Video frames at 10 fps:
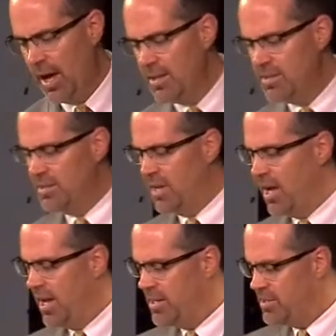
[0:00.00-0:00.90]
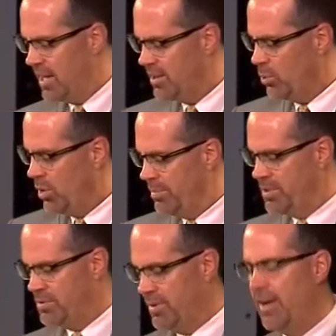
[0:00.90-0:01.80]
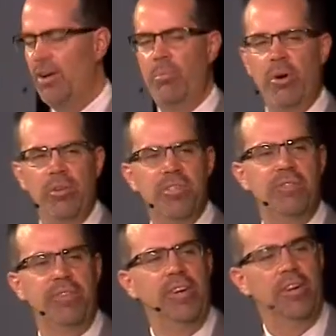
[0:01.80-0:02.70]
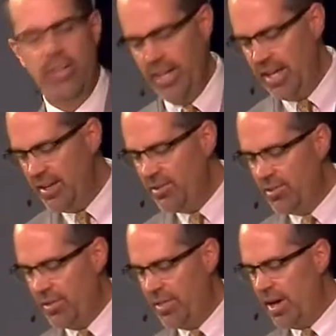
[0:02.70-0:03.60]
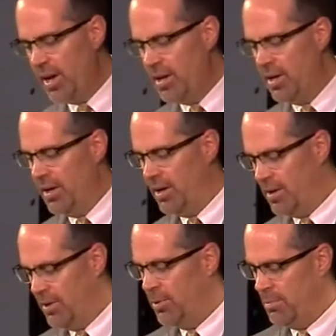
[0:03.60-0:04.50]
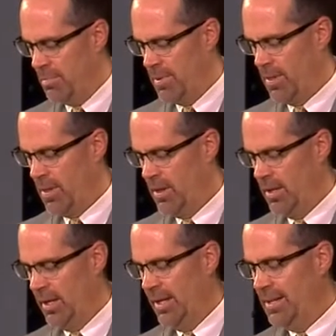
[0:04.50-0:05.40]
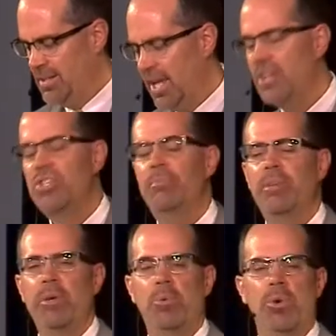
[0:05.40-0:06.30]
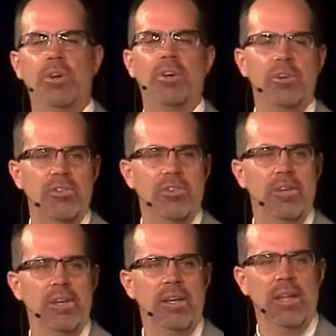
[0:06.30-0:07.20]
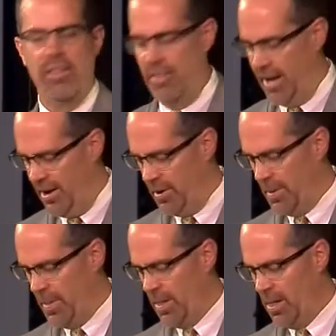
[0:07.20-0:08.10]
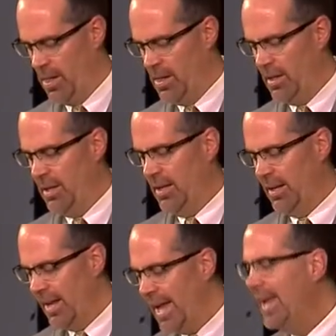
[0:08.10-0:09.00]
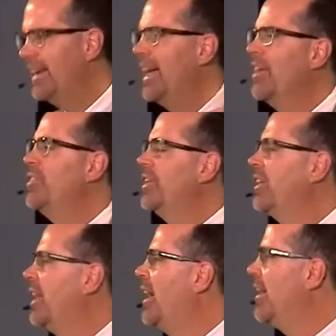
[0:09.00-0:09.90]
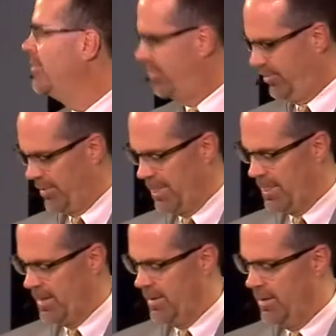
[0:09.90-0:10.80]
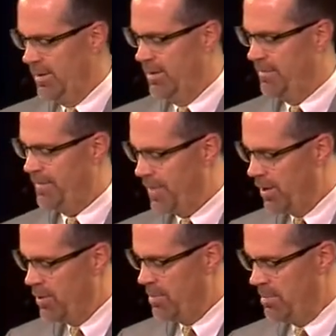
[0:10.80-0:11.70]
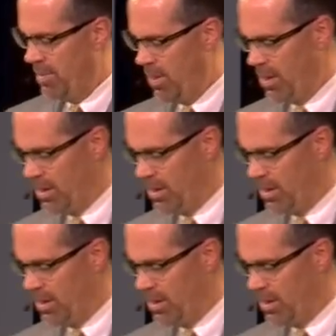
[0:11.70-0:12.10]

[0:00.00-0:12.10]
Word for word: God's design is that the woman's realm, her sphere, is the home. Teach them to be workers there, laying down their lives for the home.